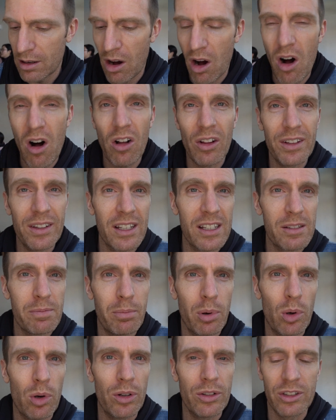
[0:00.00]
all in this
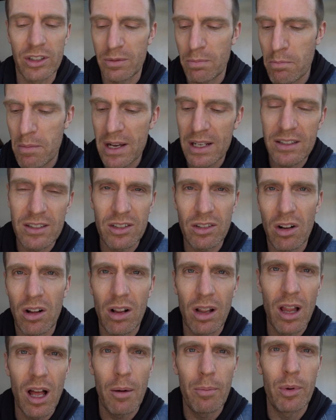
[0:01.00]
bowl, and just mix it
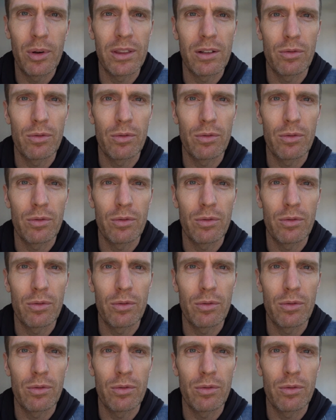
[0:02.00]
all up with